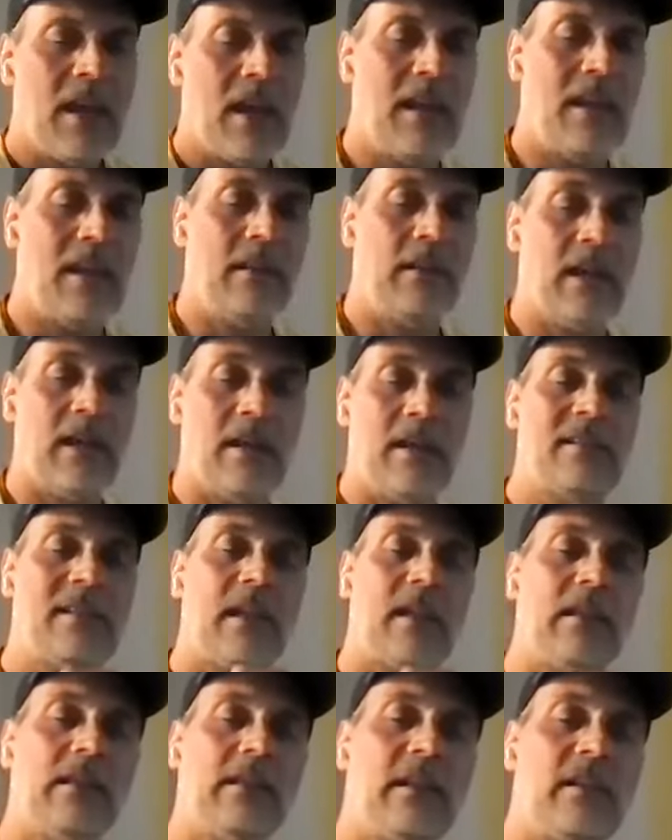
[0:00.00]
and it's
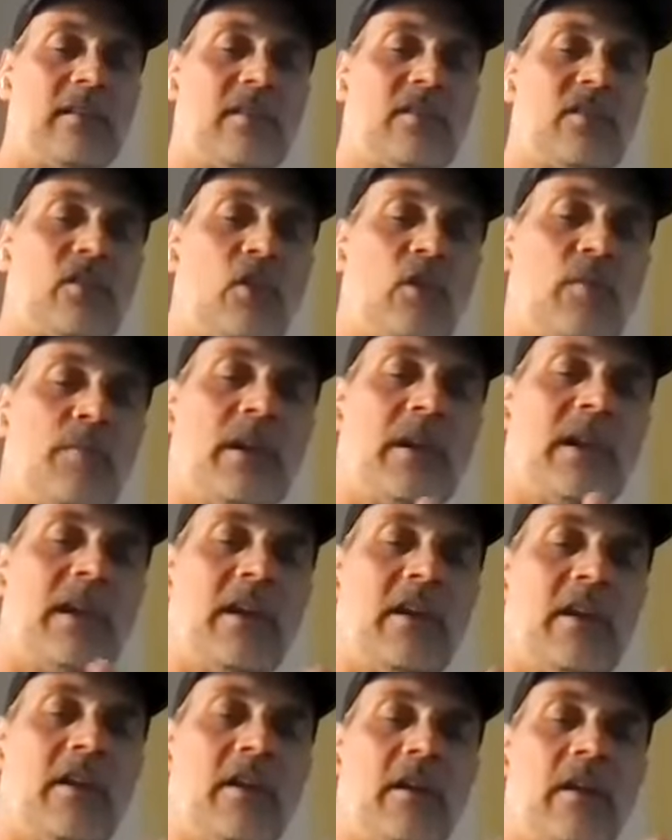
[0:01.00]
like a little scuba
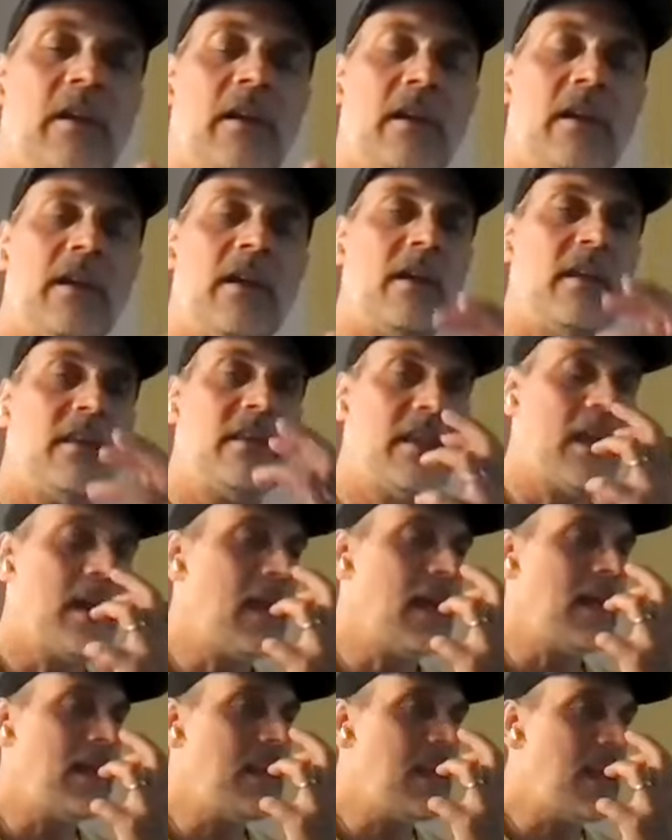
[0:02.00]
gear
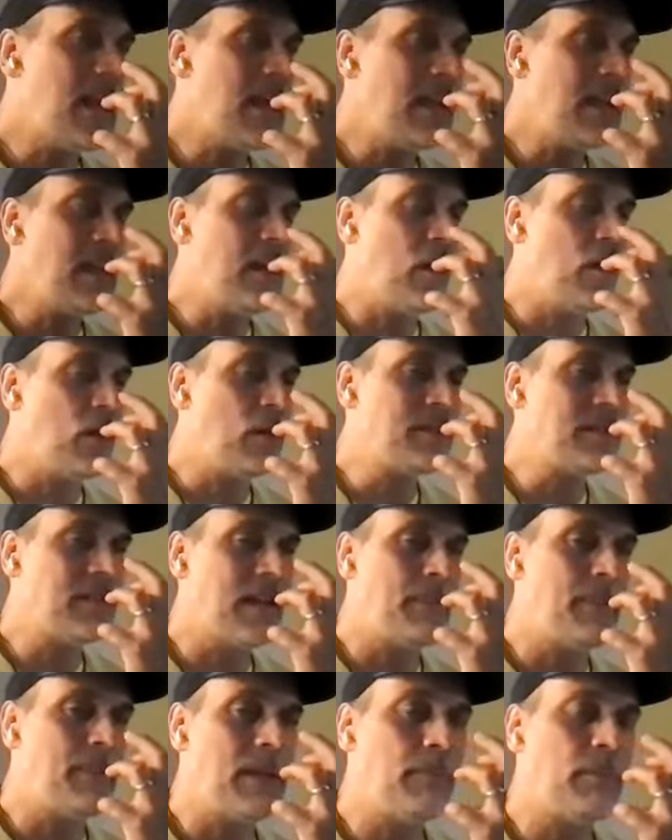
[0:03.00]
thing, and he holds it
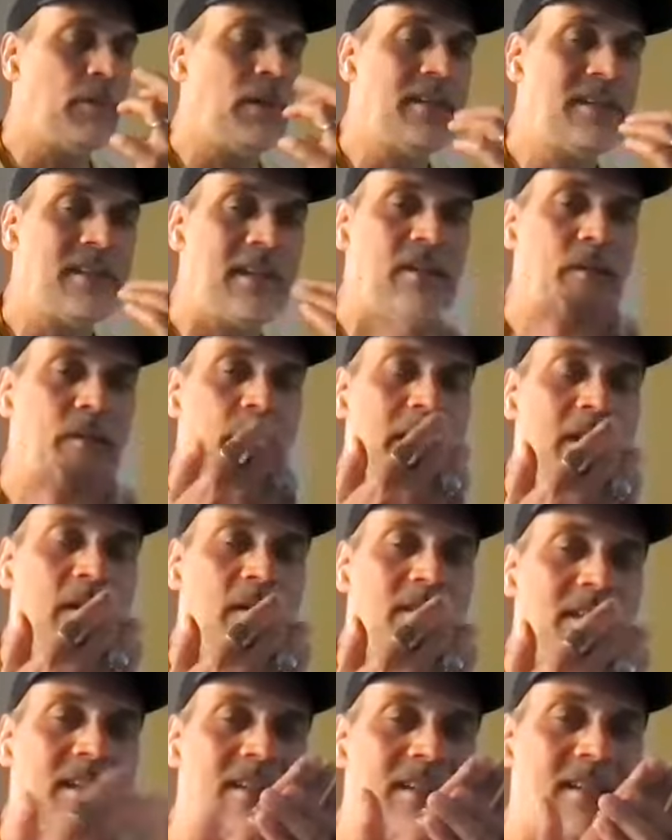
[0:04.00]
up and he breathes into it. He
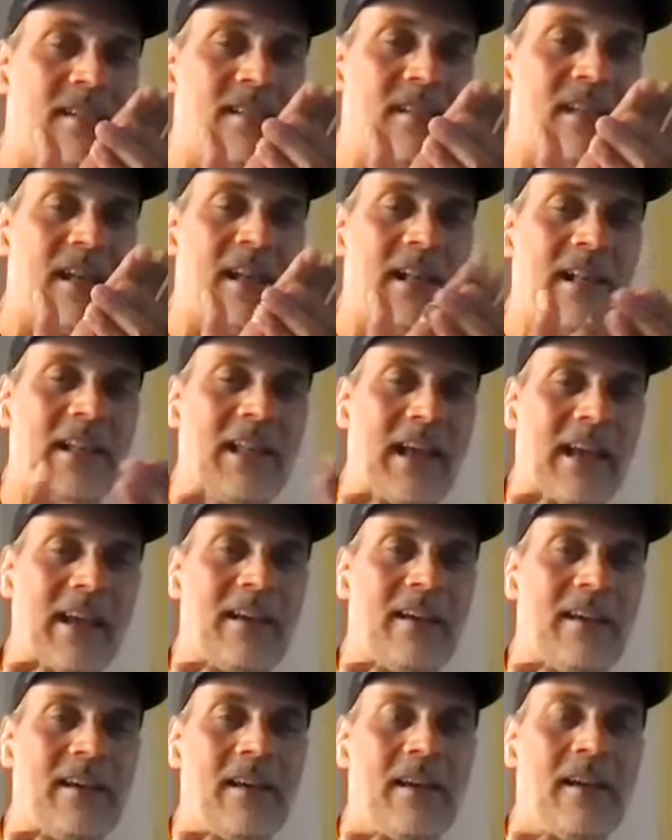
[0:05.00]
goes, "This is the
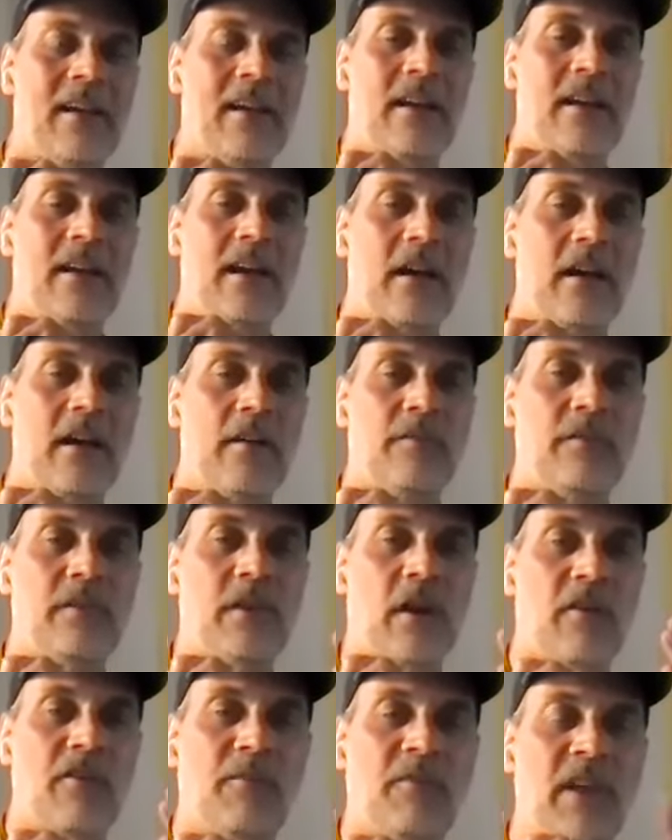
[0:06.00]
click of
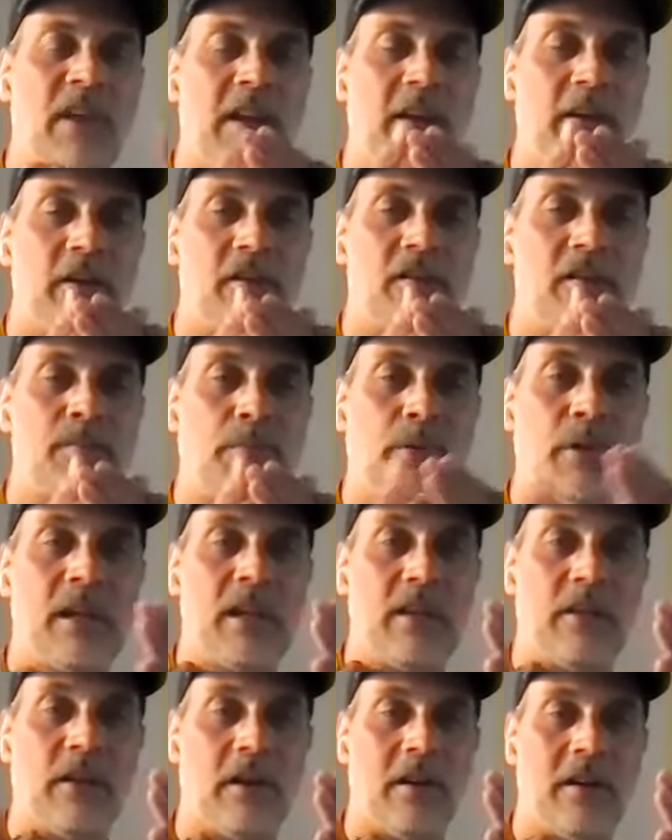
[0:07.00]
Darth Vader's
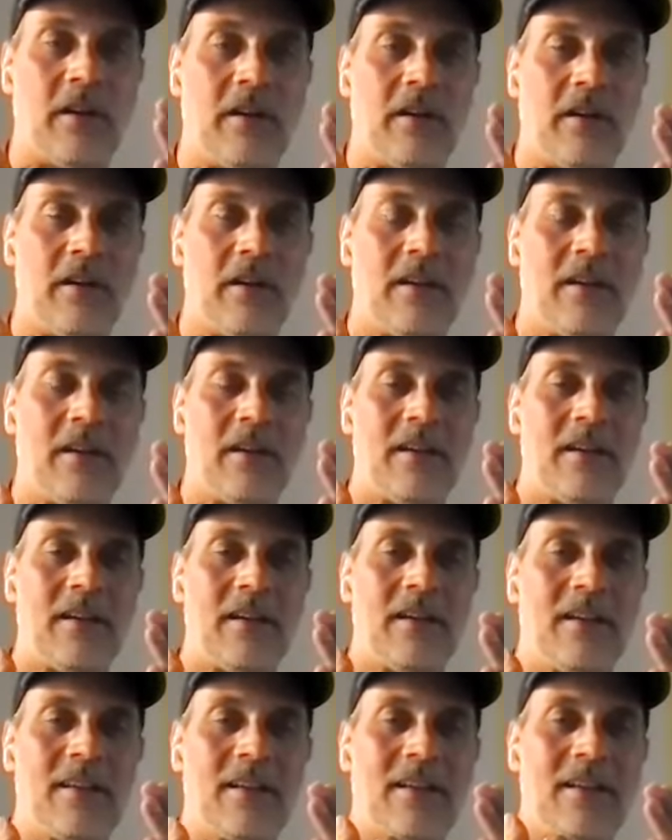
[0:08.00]
breather."
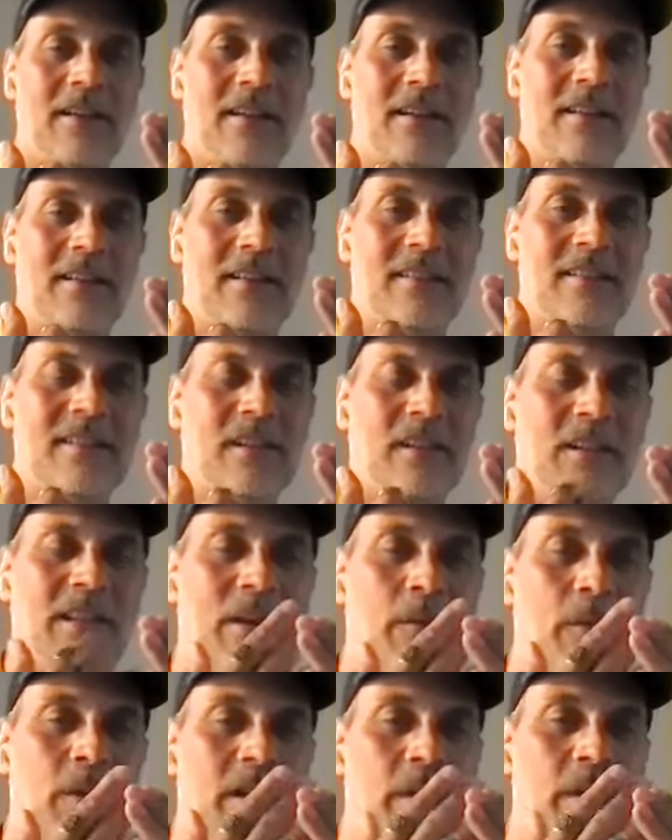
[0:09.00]
So
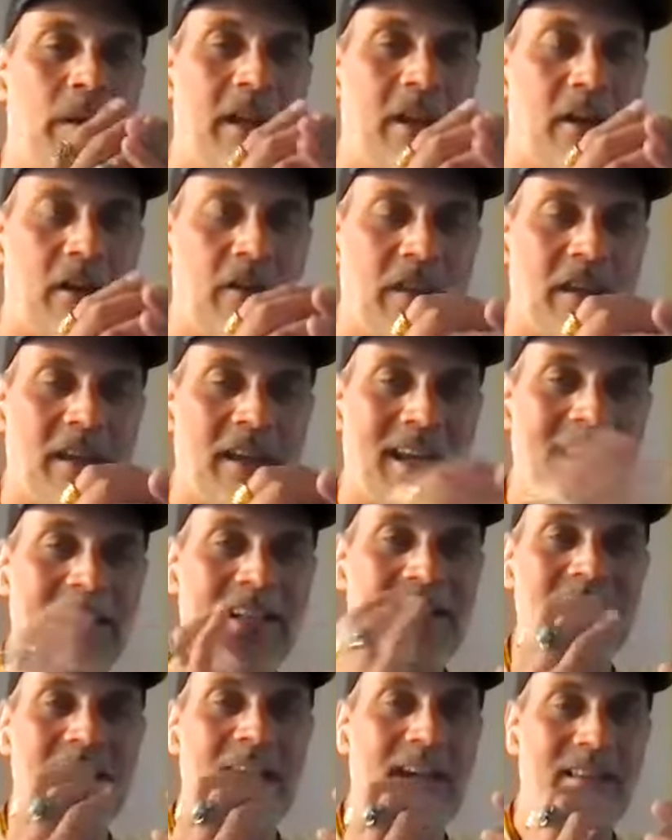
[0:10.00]
like when you hear the
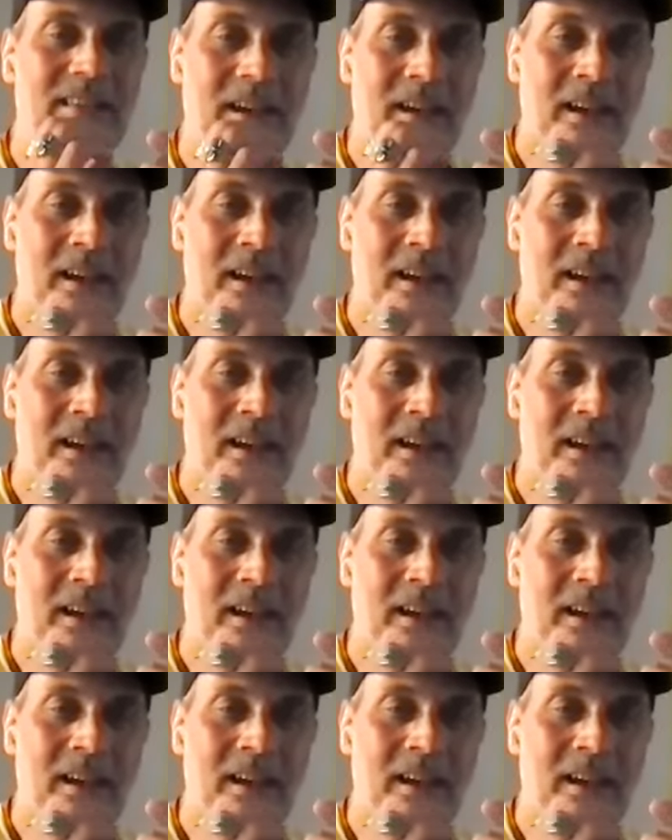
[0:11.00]
intake,